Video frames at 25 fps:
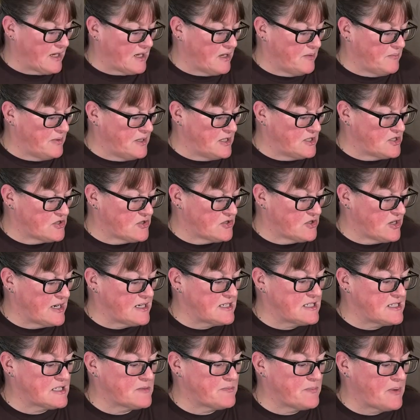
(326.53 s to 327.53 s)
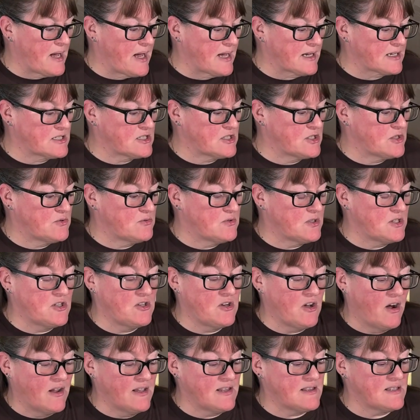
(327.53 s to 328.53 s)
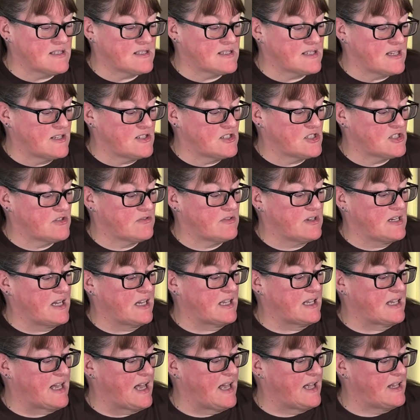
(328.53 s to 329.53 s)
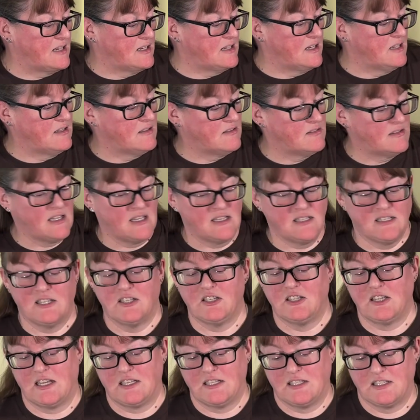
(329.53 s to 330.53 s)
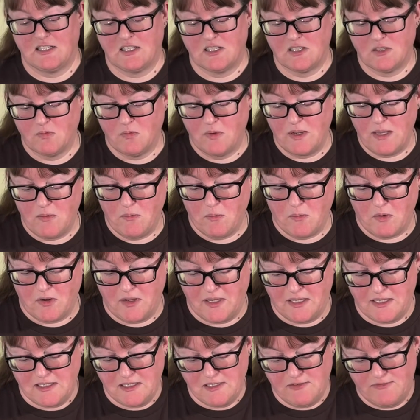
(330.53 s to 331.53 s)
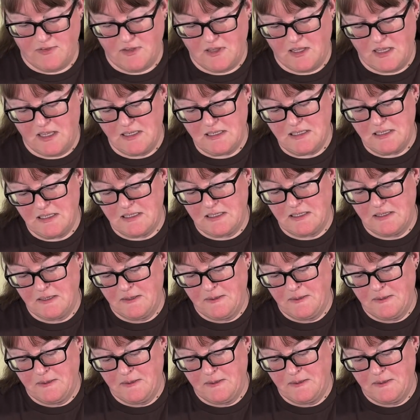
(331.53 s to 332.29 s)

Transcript: can be traced back to the 9th century. Again, they suggest sweet wines for this.